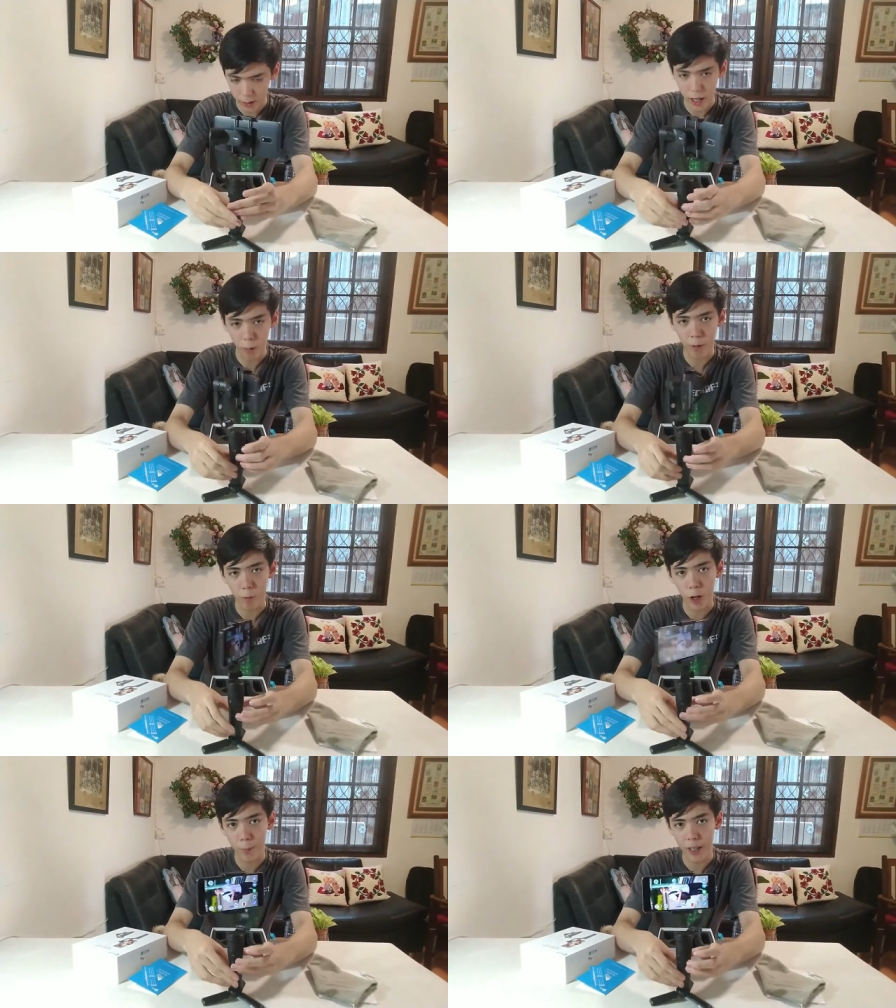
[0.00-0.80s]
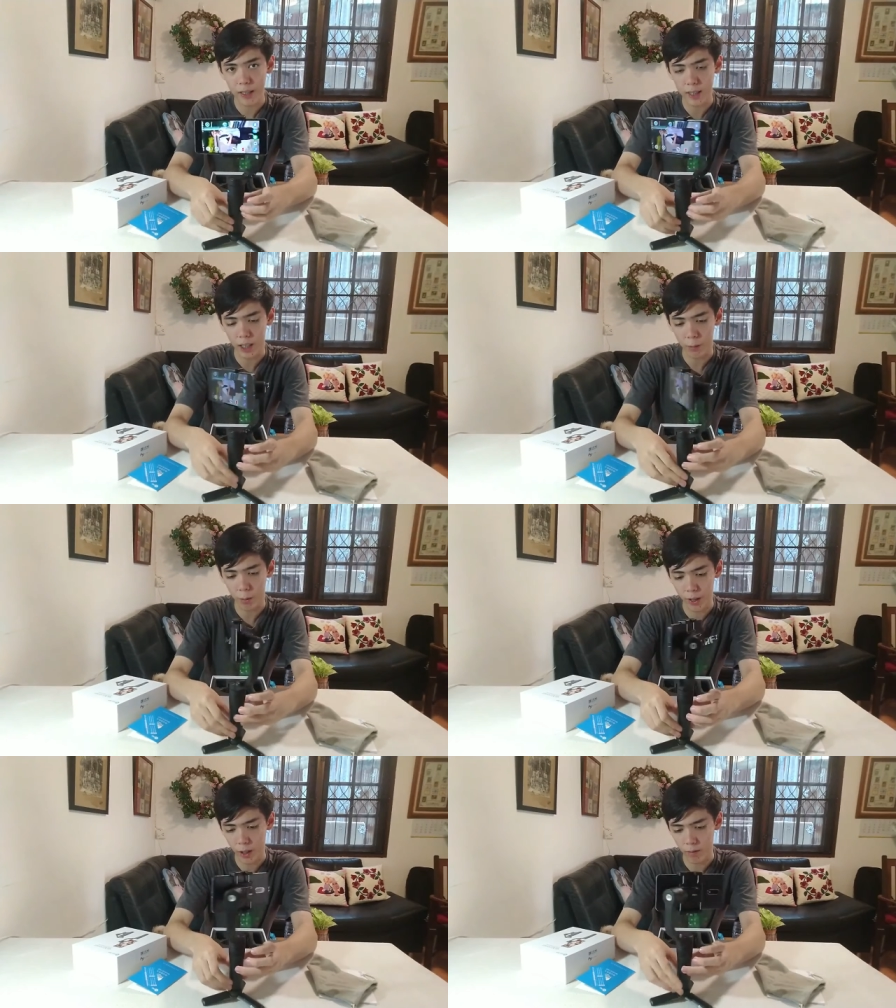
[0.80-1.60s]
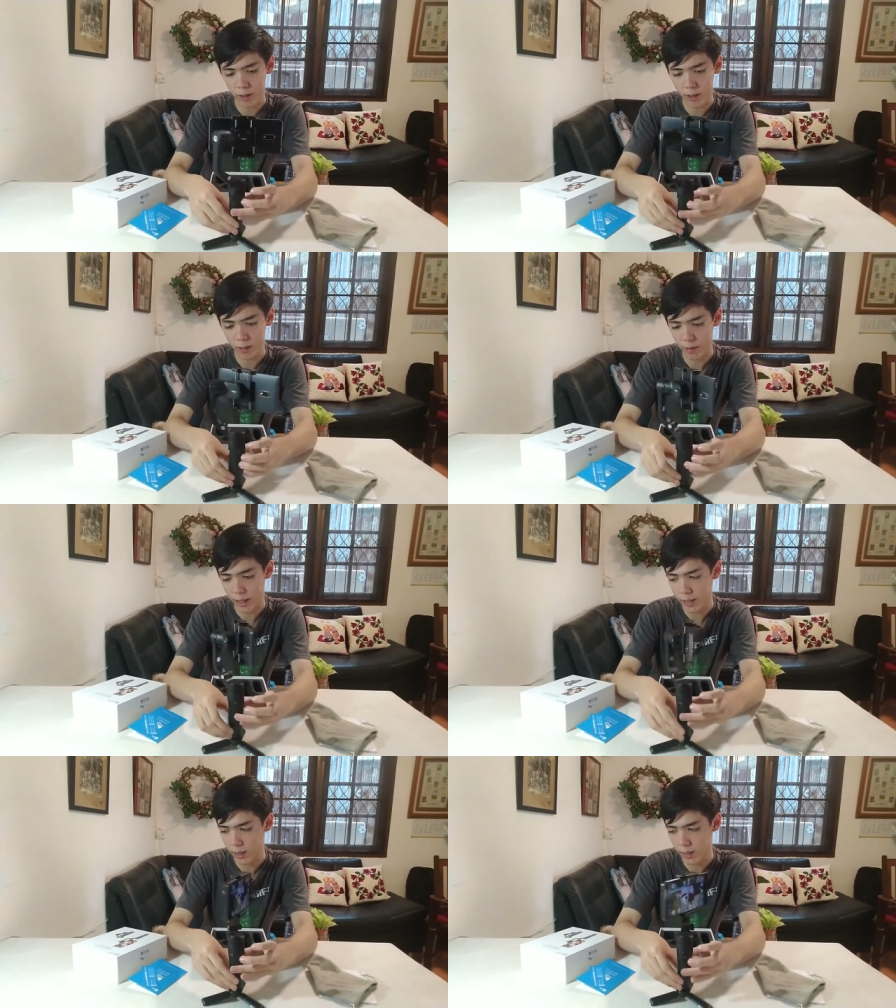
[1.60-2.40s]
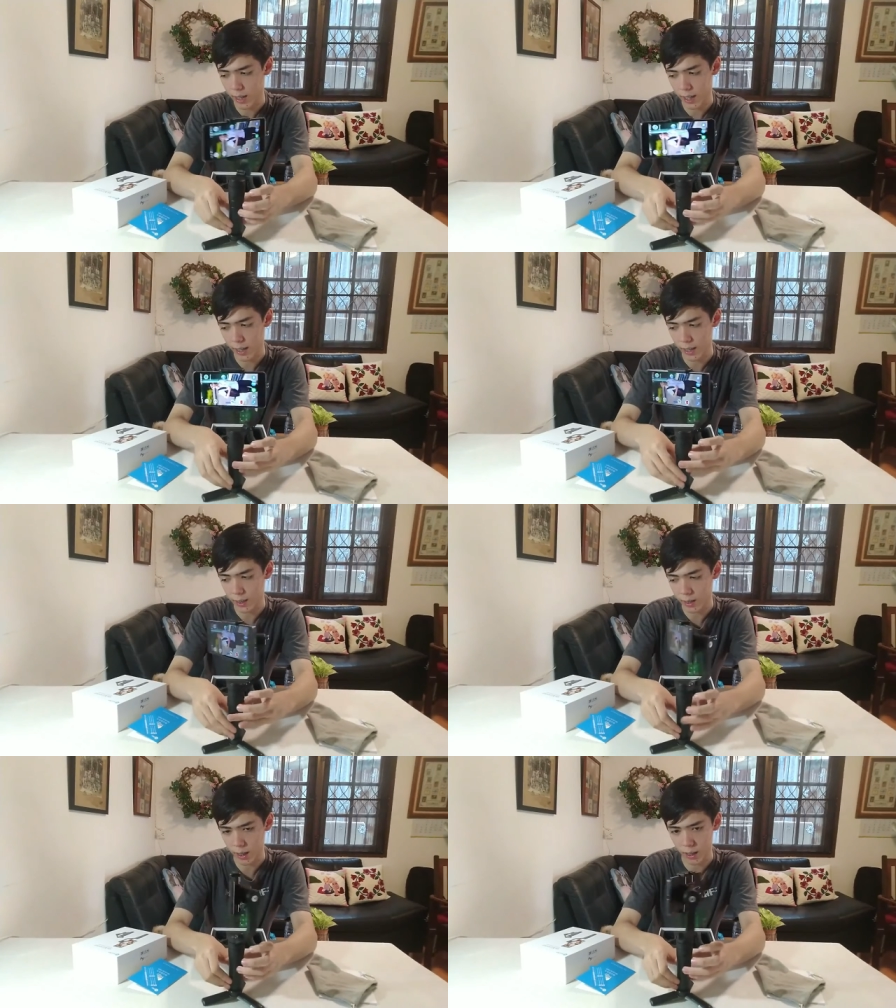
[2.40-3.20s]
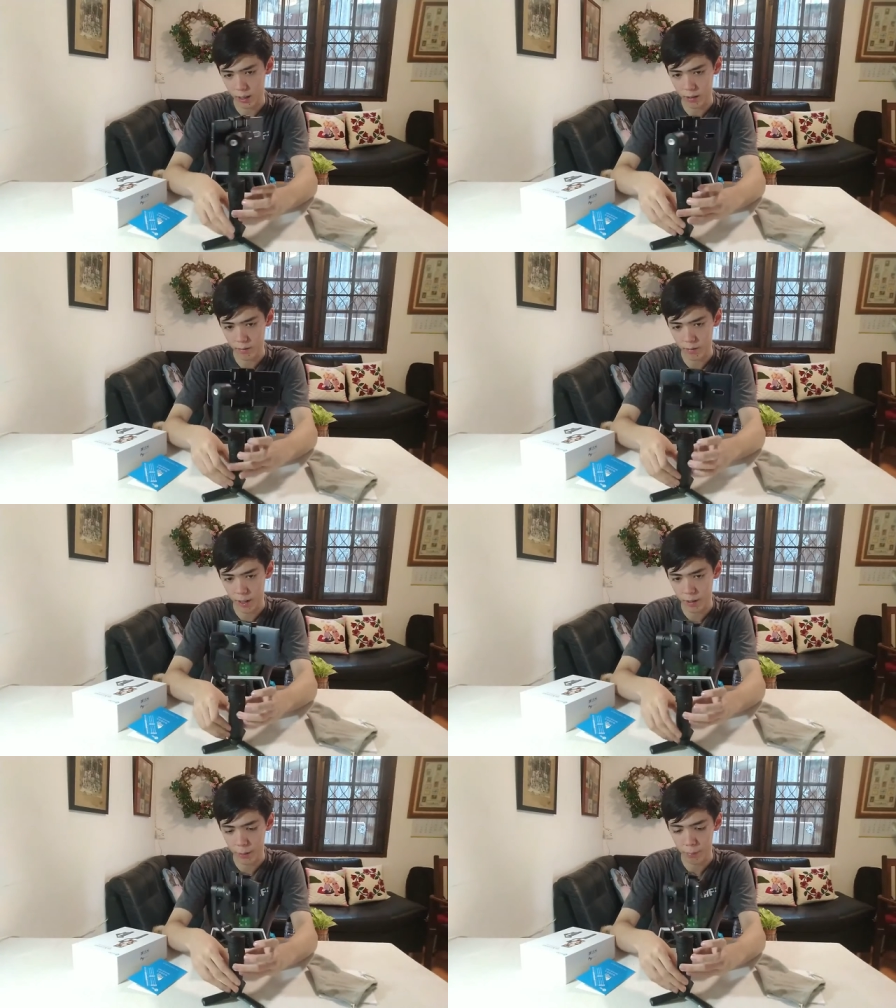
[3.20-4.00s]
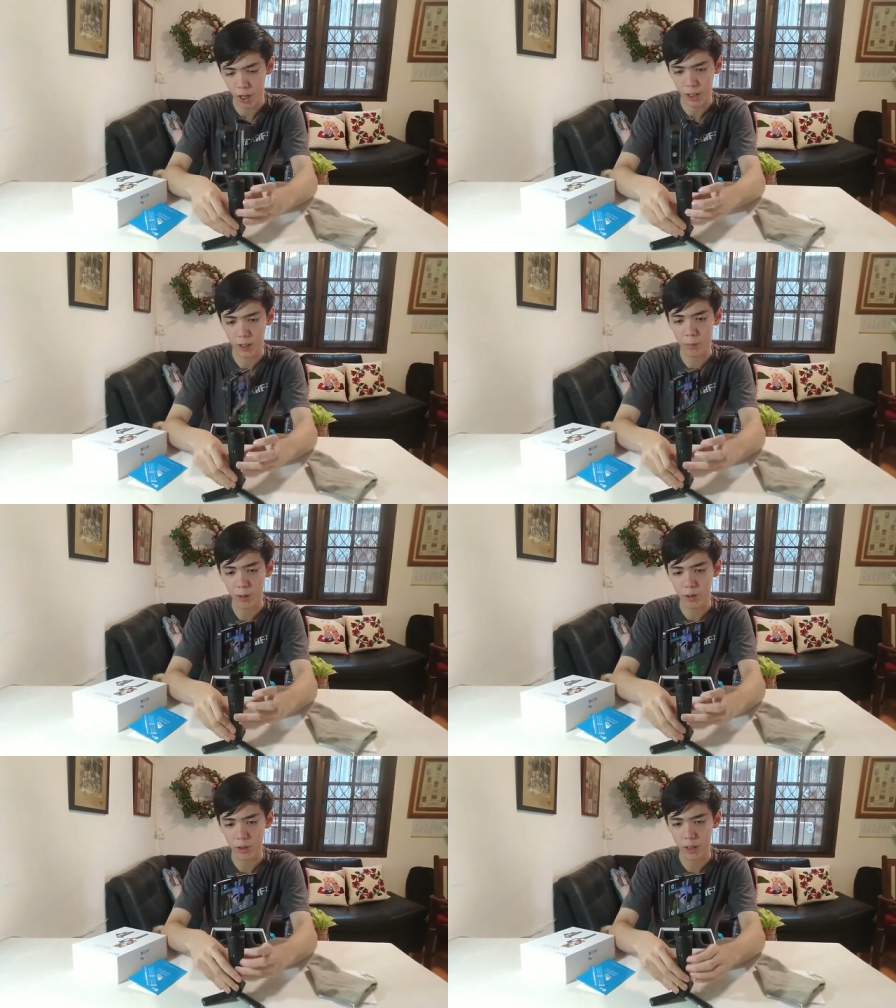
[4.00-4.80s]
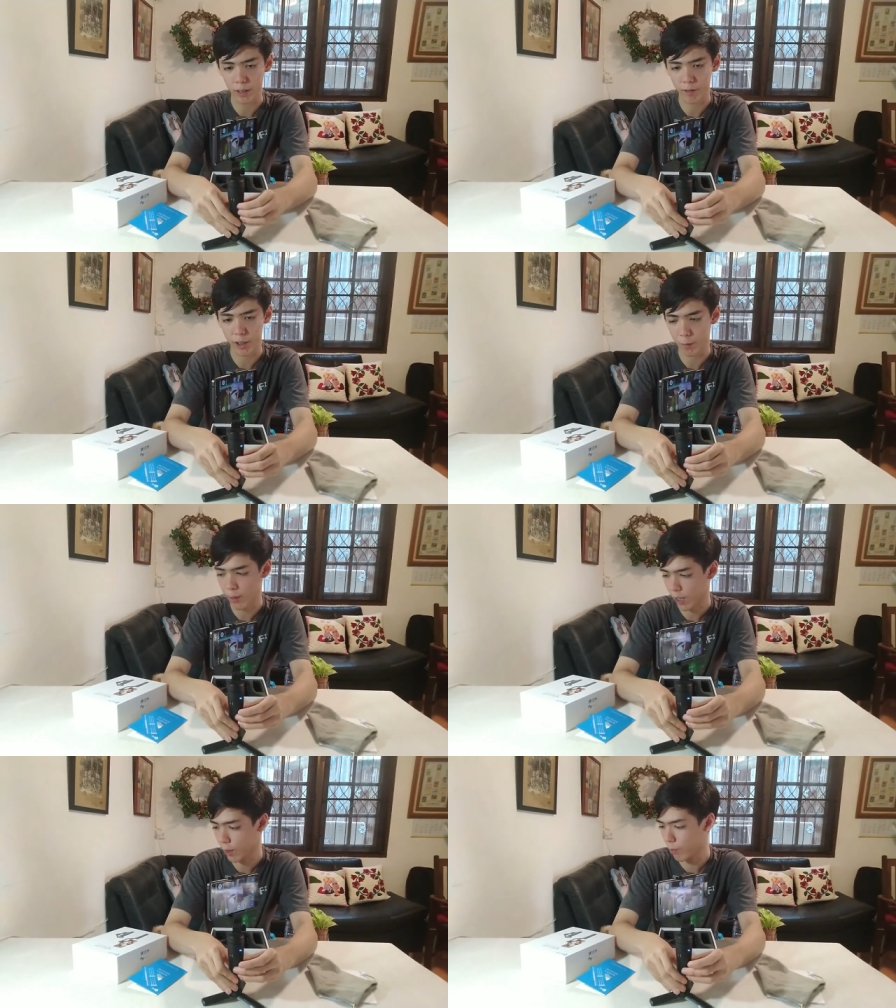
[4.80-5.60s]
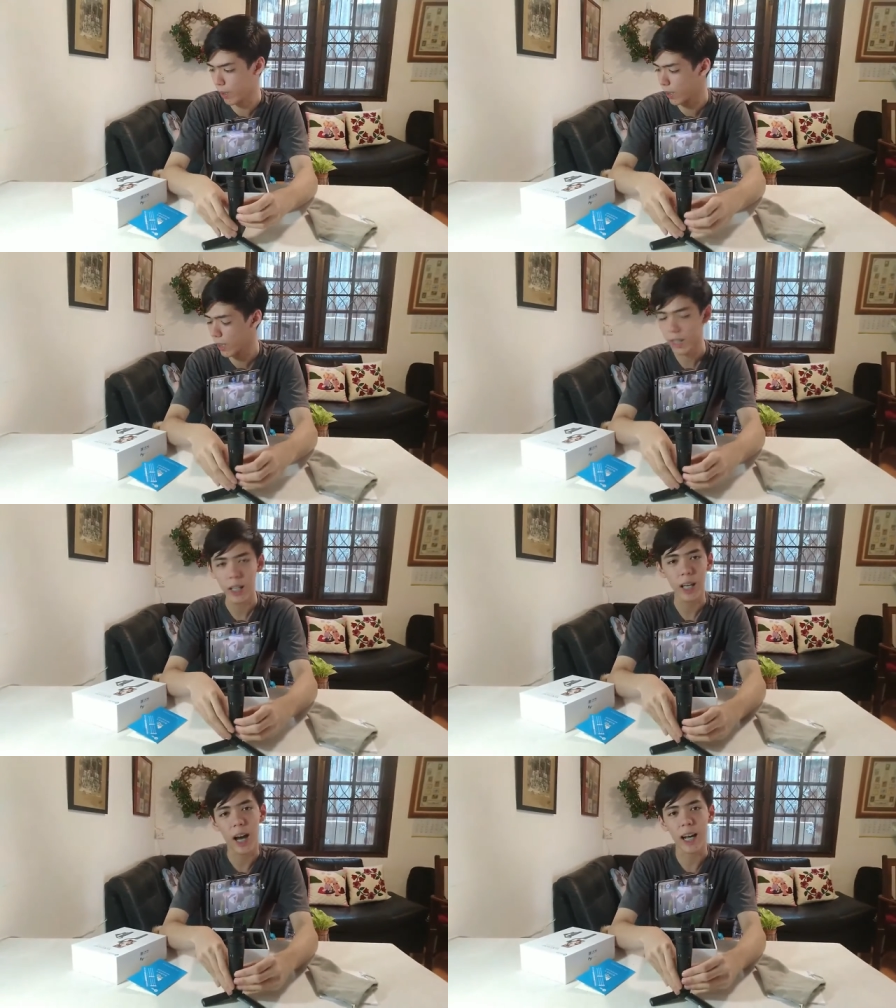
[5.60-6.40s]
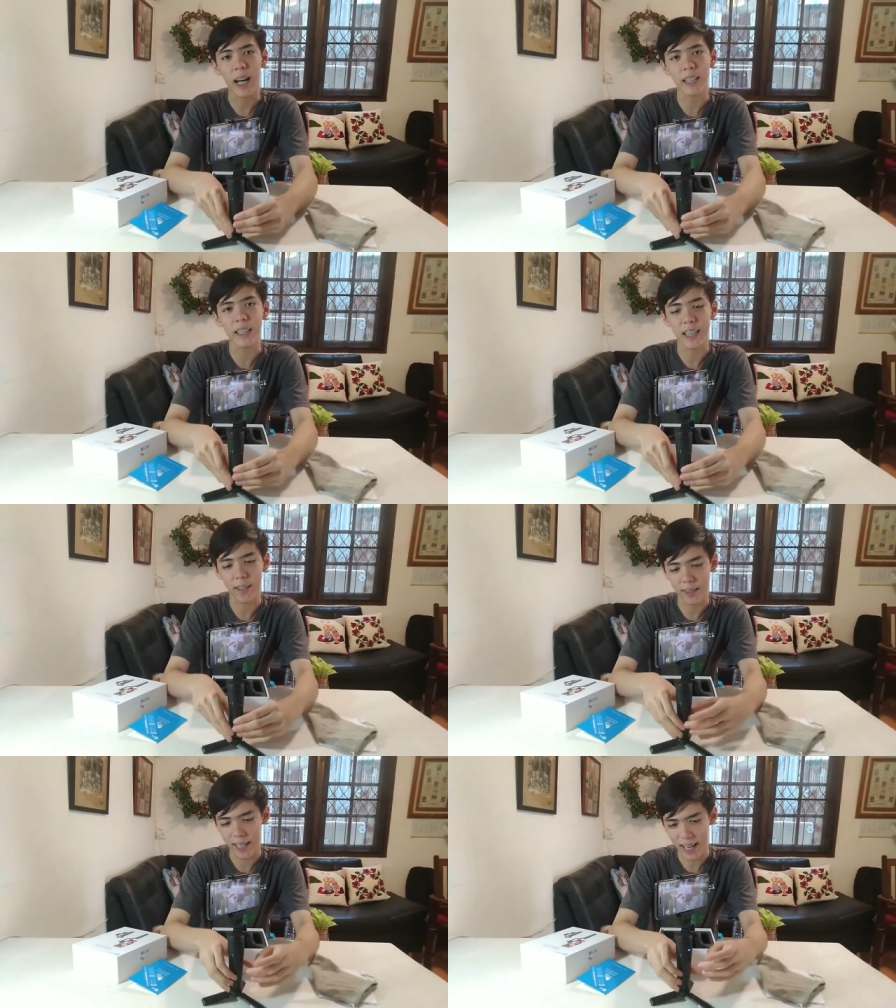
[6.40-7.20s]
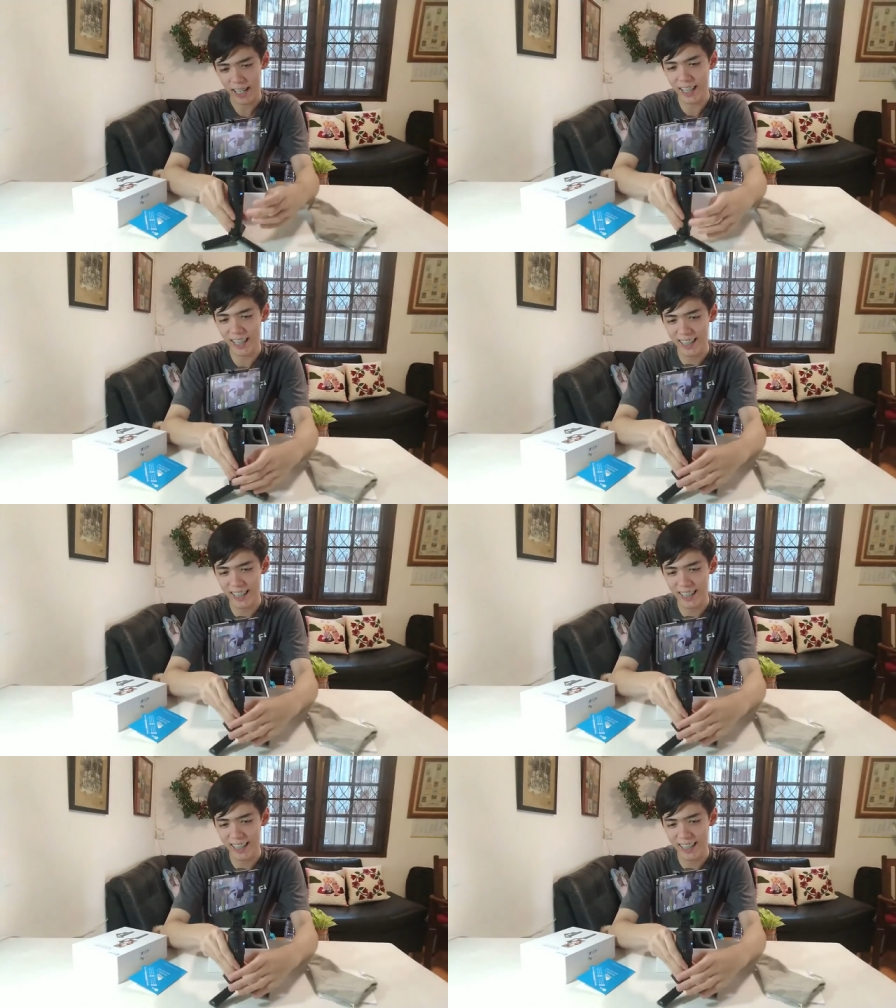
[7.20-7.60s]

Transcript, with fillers: now one main selling point of this device is that it is uh, very pocketable so it can fit in your pocket but i highly doubt that